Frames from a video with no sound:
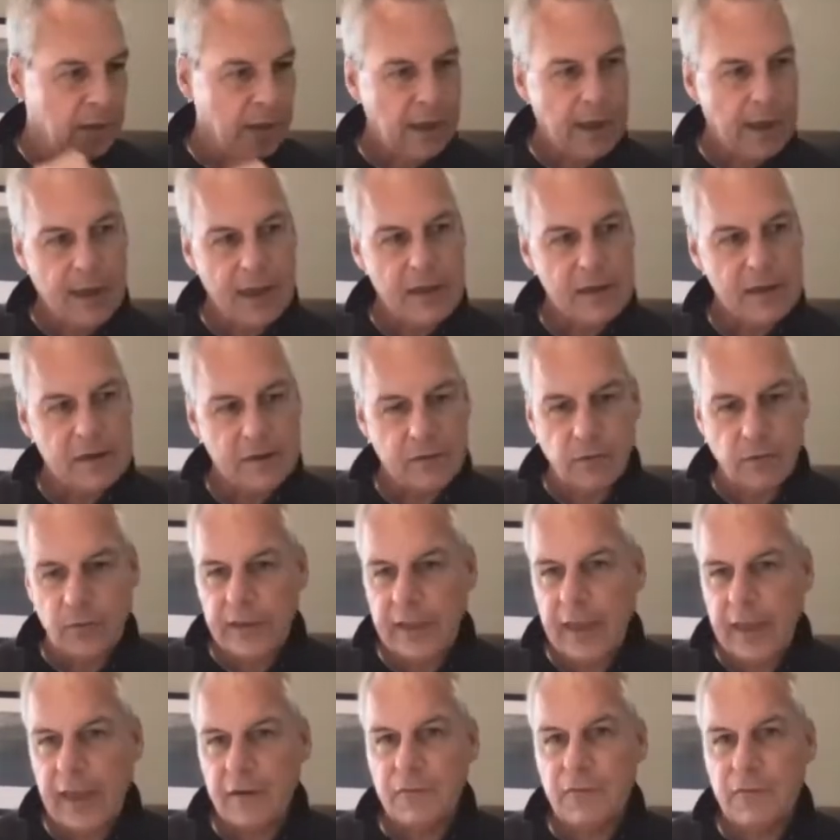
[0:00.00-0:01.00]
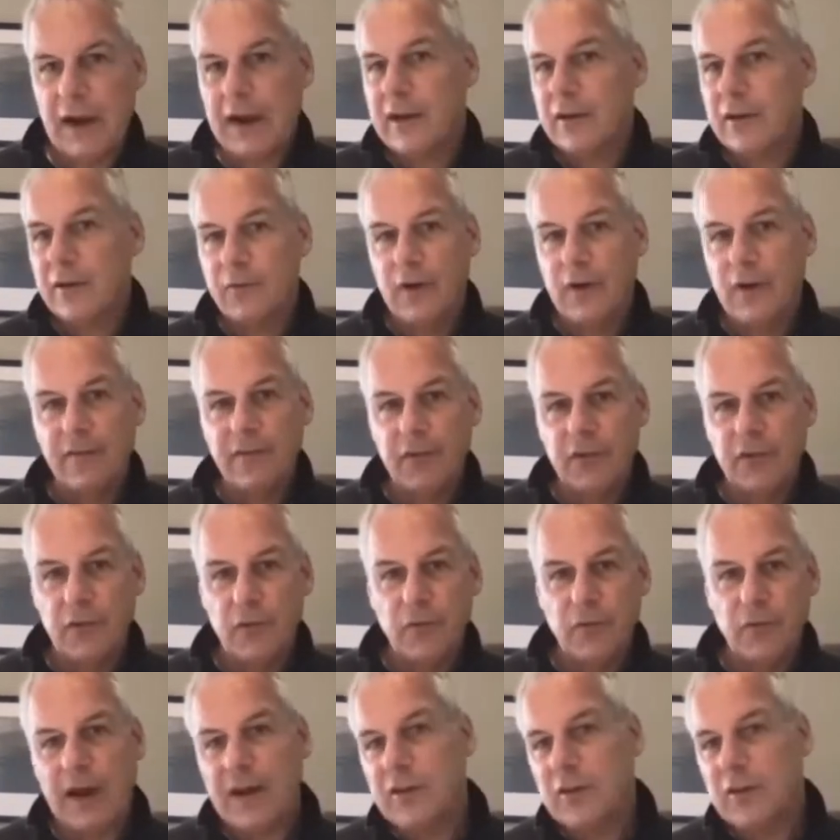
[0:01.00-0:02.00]
and we had record revenue,
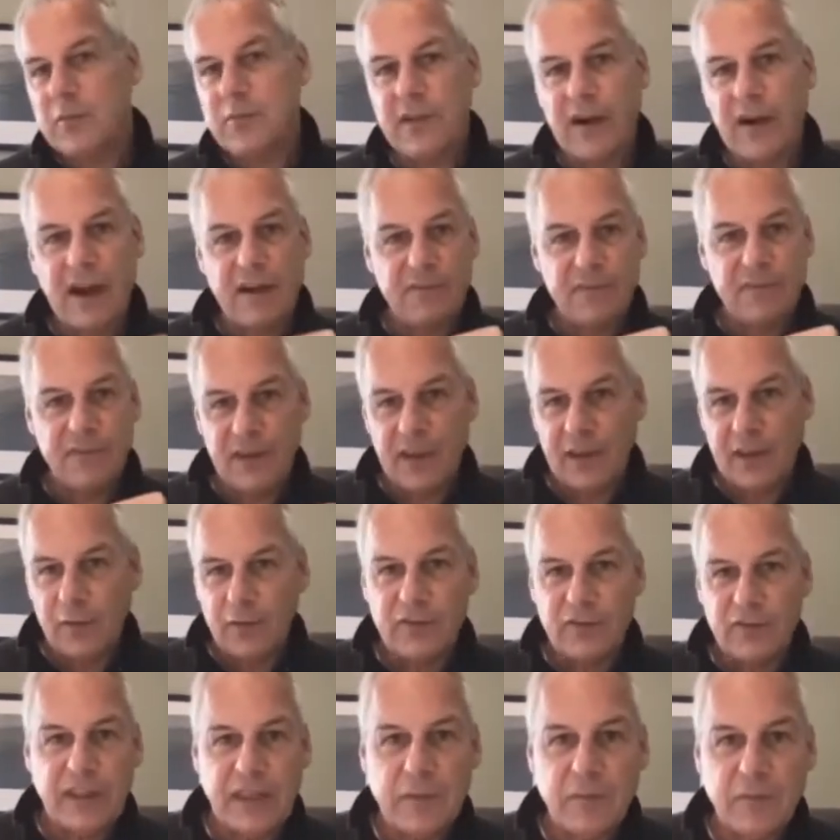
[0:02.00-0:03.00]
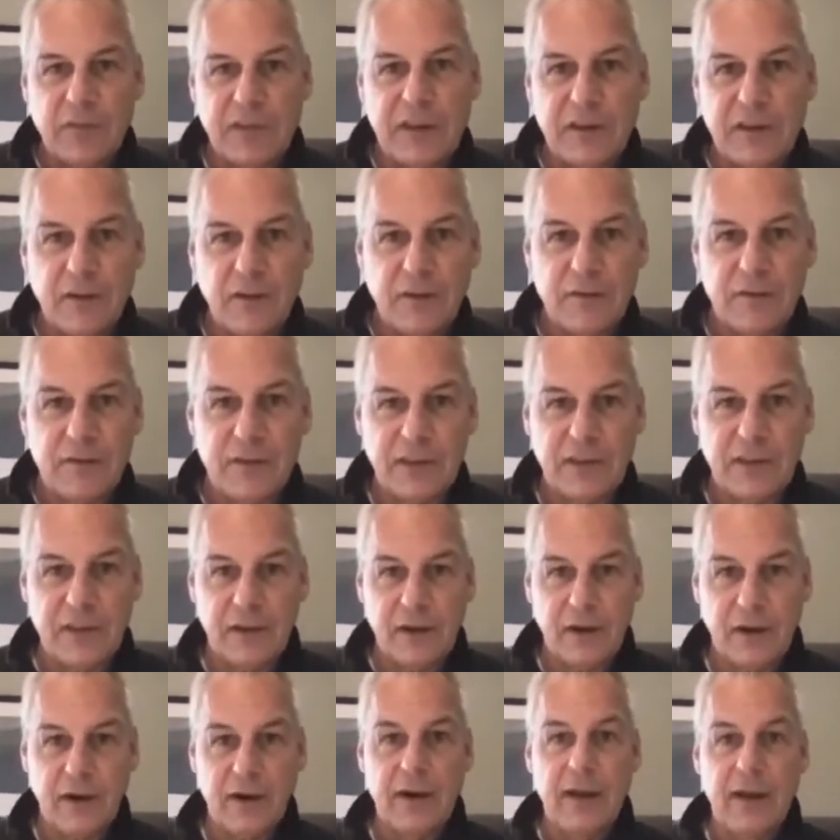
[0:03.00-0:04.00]
record profit. I was named leader of the
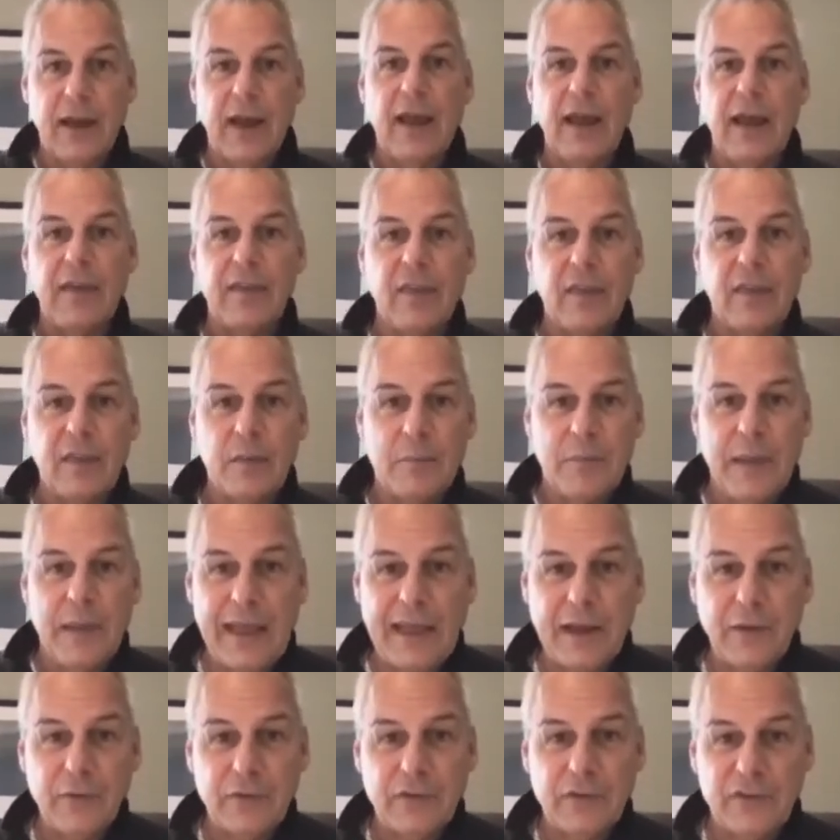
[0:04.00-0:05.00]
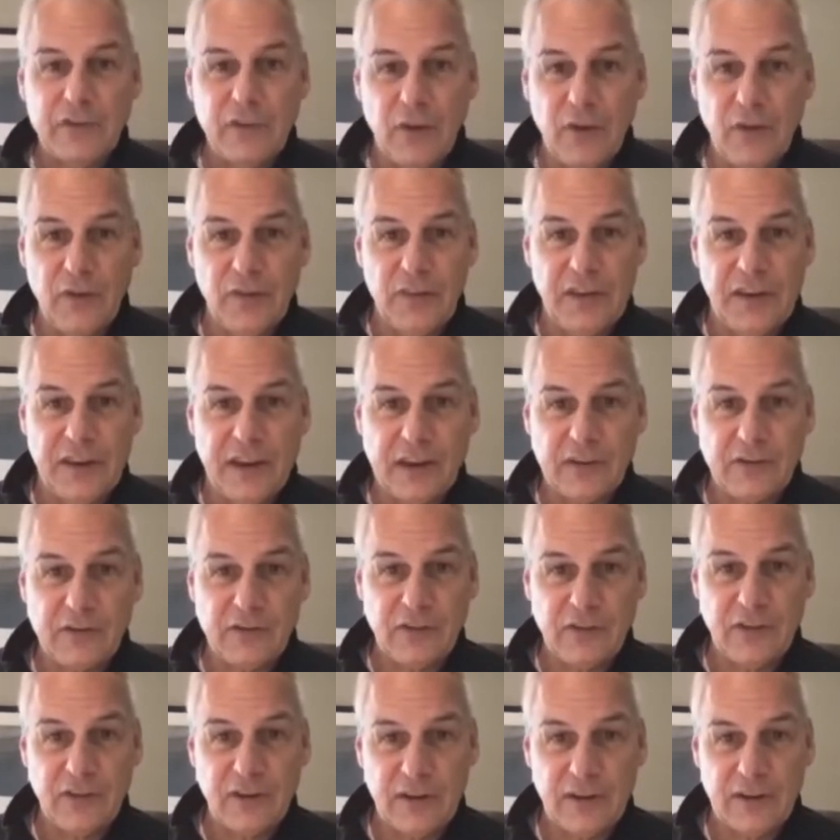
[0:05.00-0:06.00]
year, and then the bank was sold the next
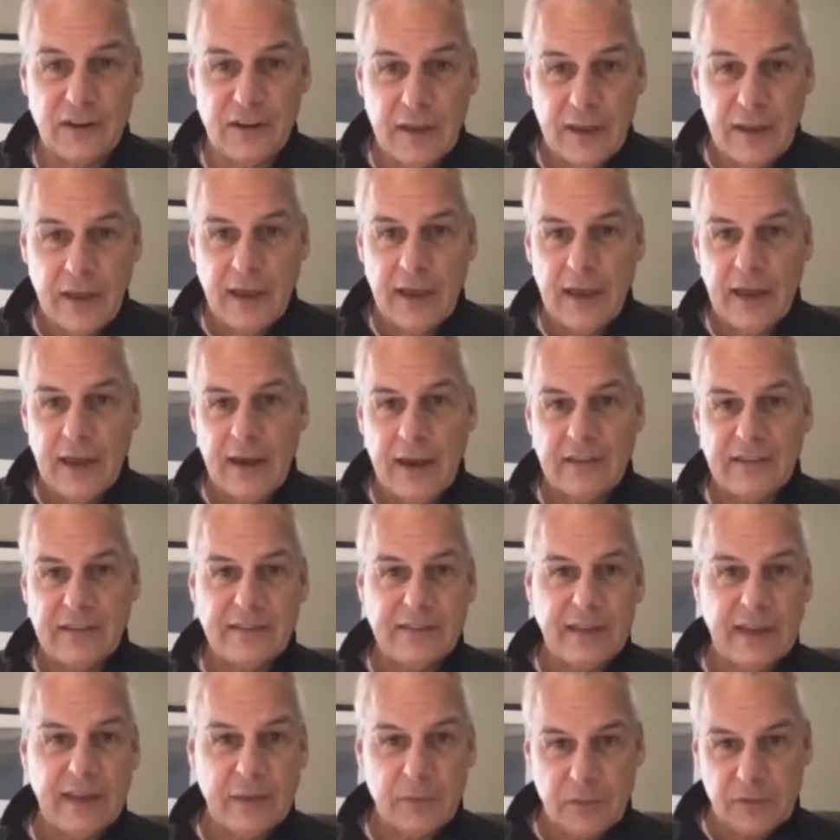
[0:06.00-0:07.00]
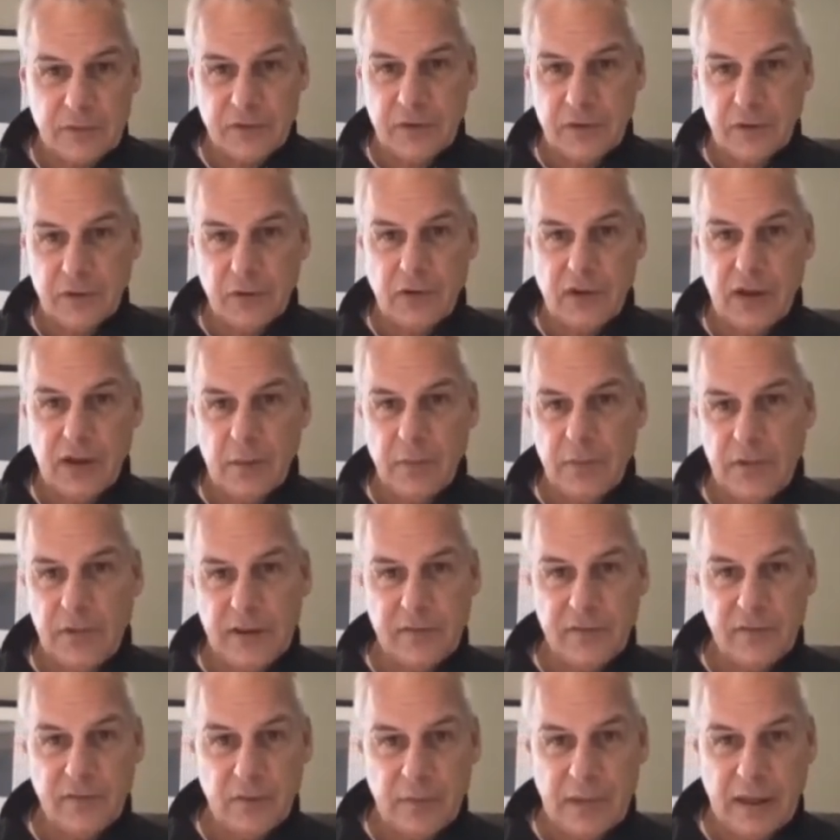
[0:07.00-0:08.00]
year, and I stayed with the new company
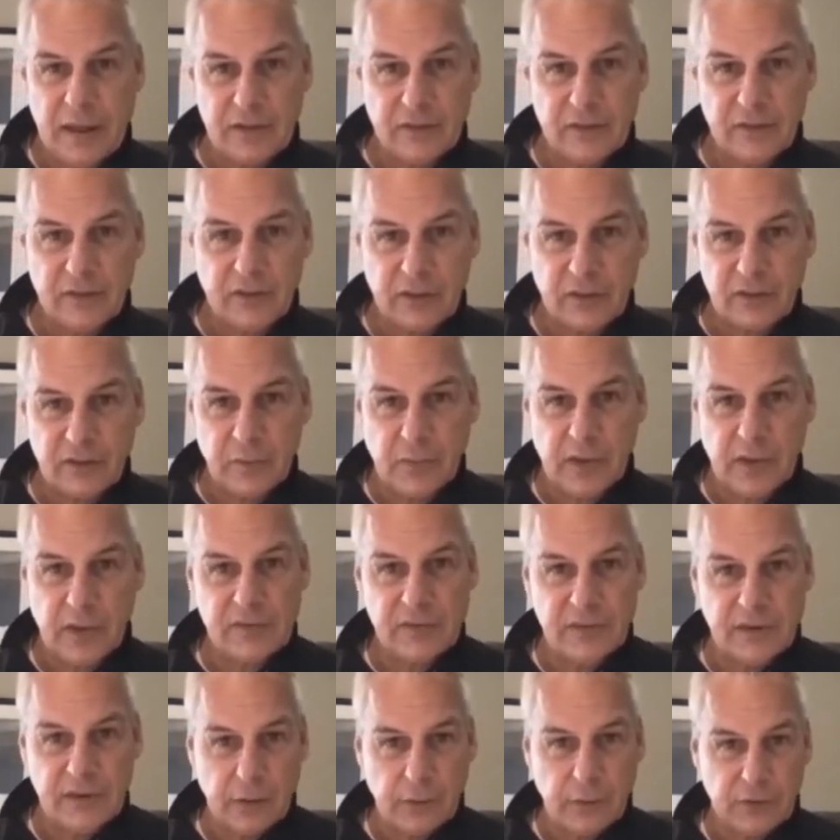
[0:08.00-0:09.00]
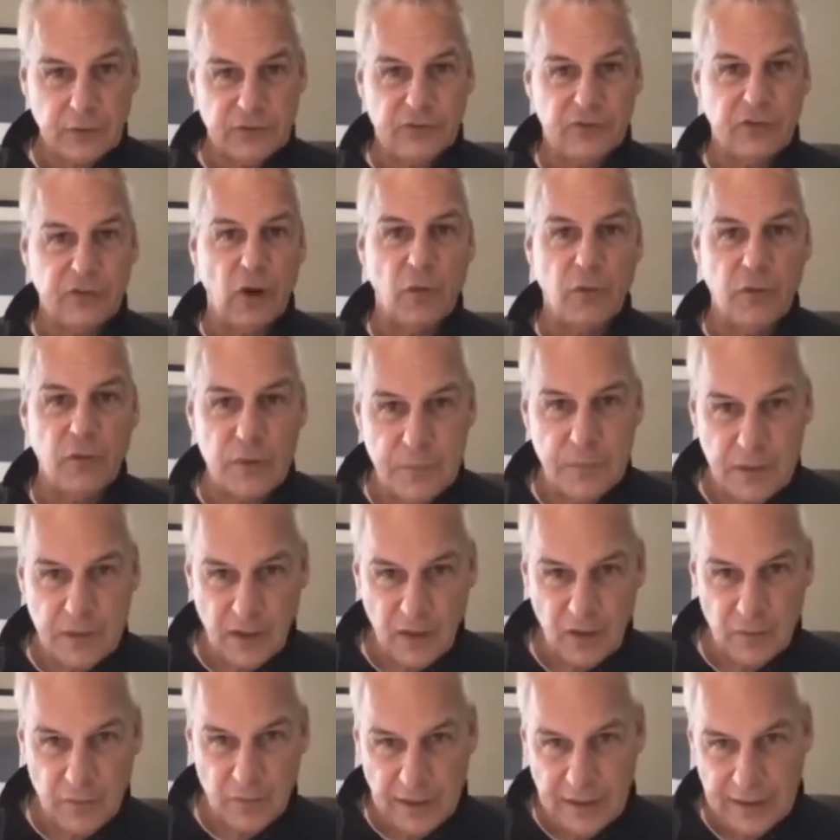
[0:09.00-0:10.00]
for about 6 months, and I was so
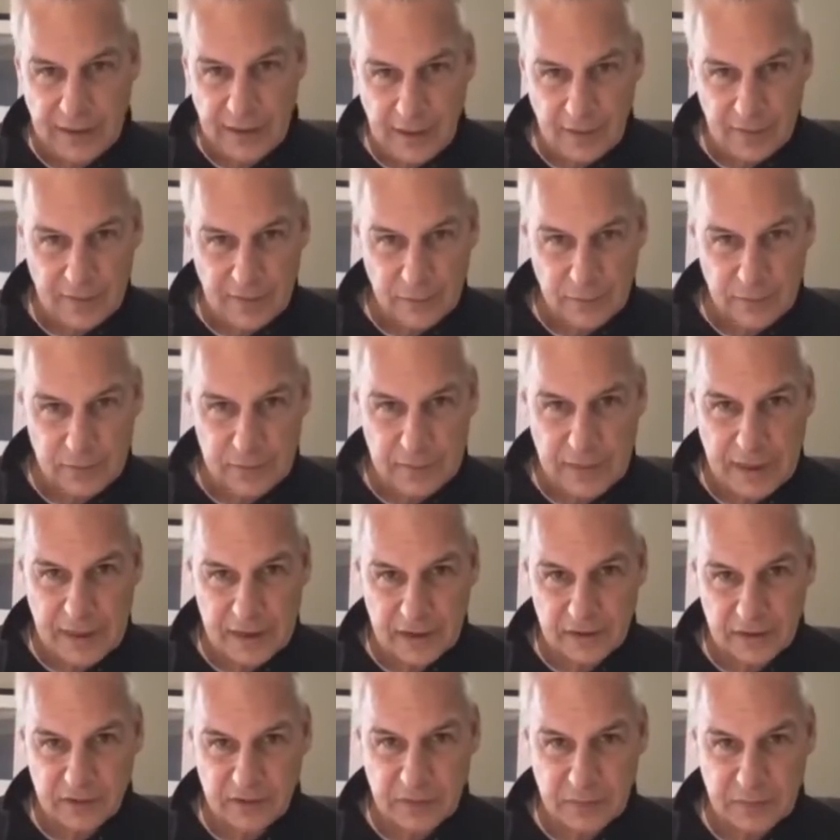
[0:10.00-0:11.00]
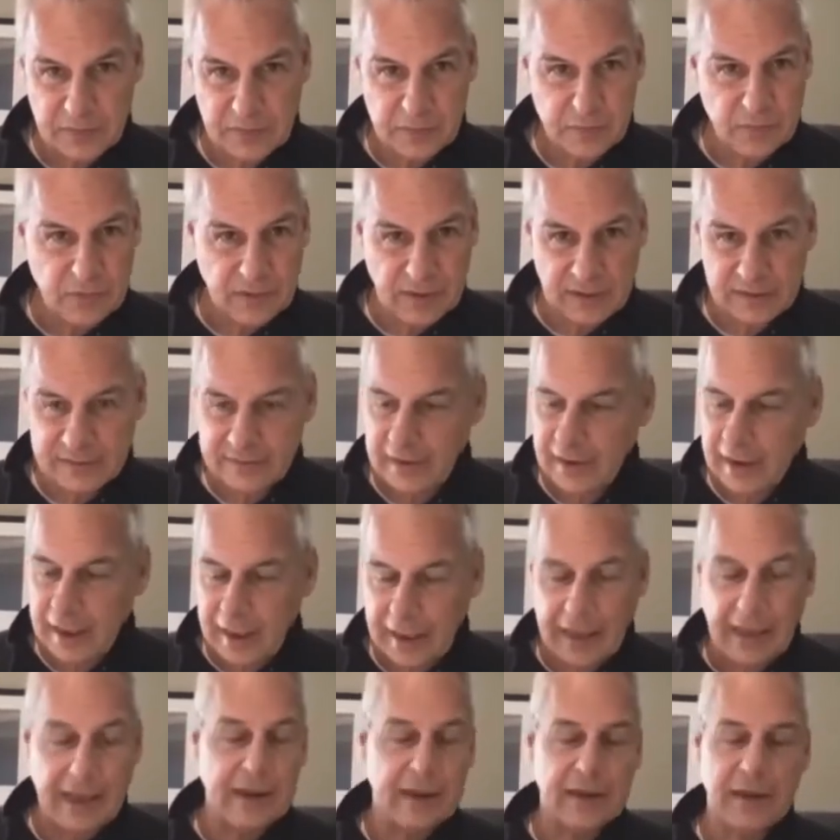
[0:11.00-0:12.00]
repelled by how they were managing people. I said, I
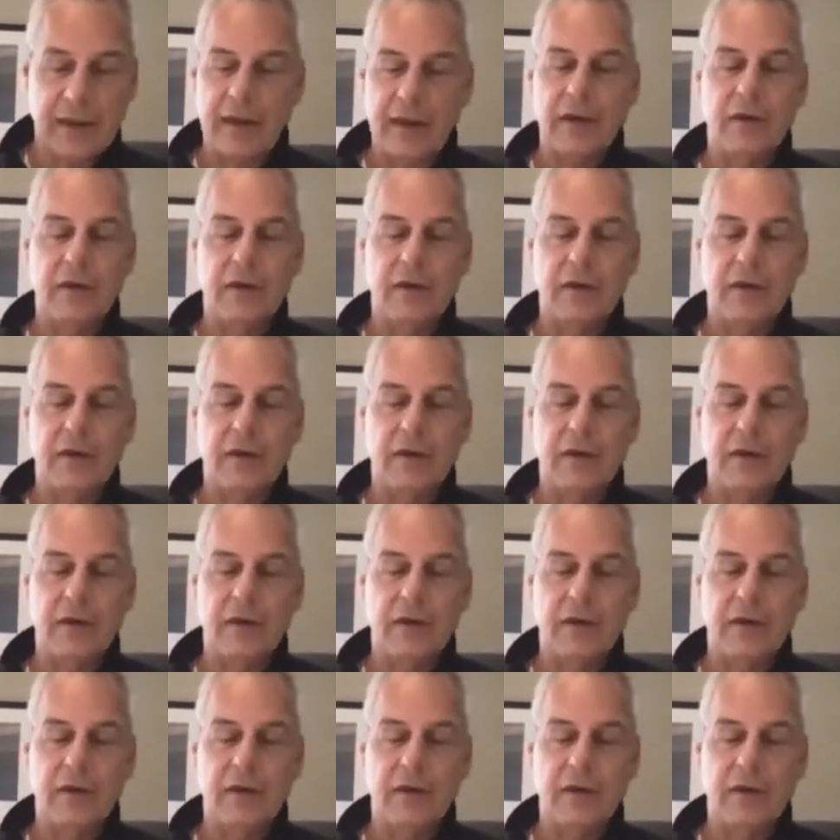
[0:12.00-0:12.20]
gotta go.